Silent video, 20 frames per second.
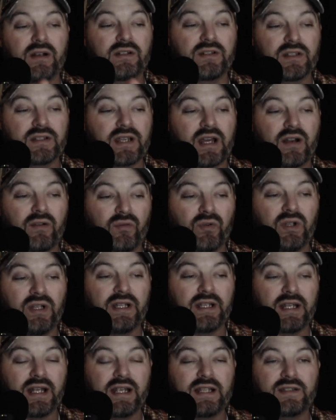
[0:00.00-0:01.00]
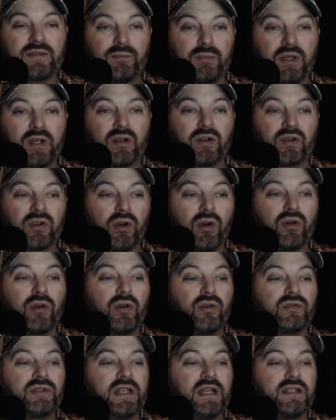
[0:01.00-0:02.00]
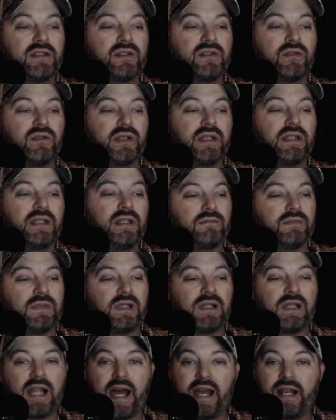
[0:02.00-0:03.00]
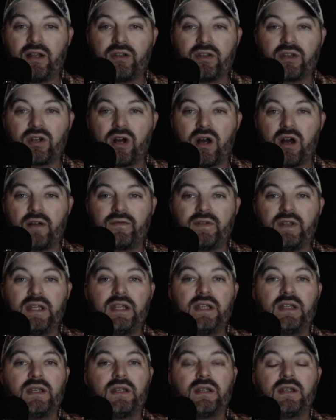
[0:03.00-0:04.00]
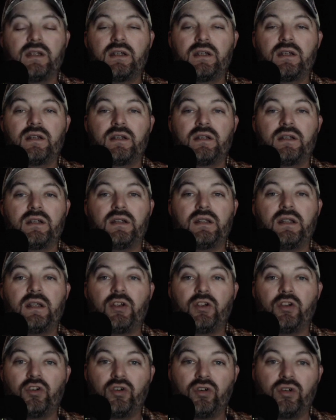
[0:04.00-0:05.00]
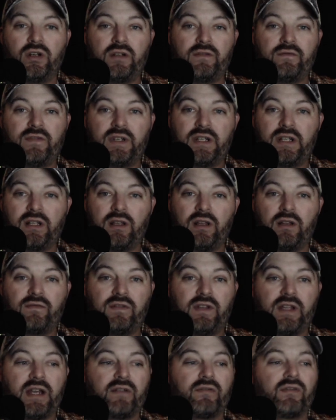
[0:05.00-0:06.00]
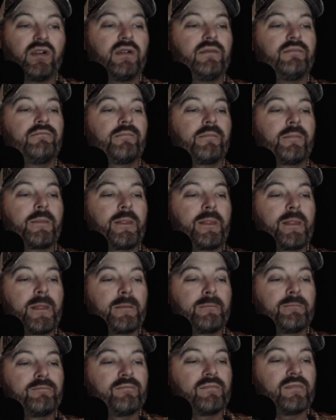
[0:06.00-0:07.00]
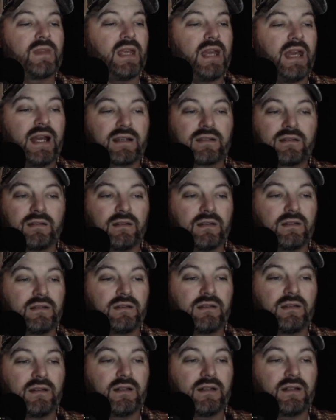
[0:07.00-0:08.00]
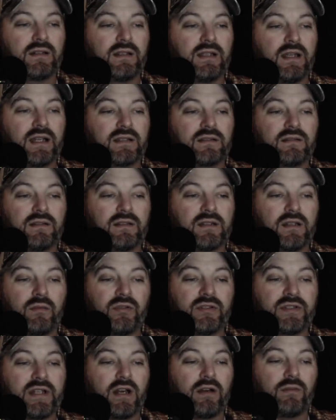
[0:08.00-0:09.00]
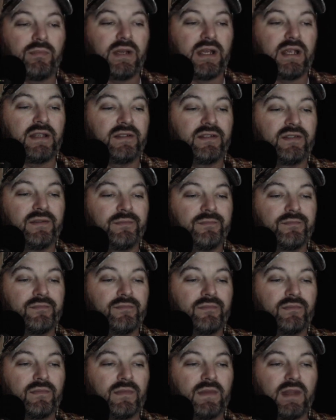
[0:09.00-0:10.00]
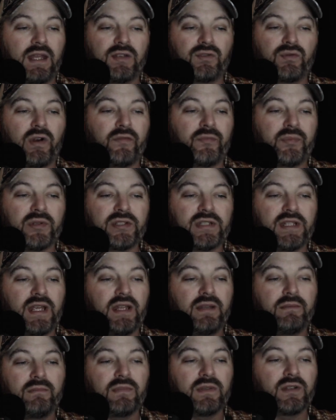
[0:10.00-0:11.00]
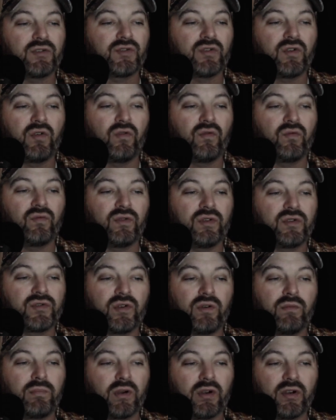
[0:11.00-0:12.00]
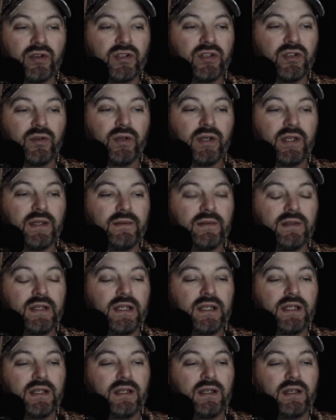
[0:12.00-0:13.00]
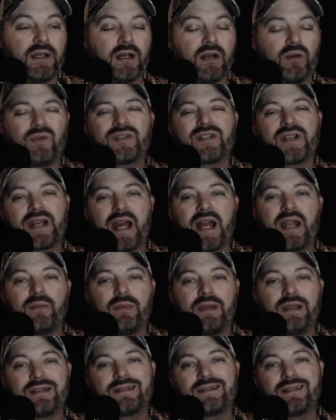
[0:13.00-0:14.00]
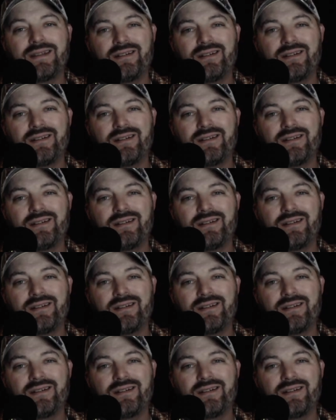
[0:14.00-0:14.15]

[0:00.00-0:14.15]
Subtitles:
It's just got a really nice bitter cocoa taste to it. Light on the coffee. Good vanilla flavor. Excellent double stout base. At 12%, there's no burn to it, which I kind of miss.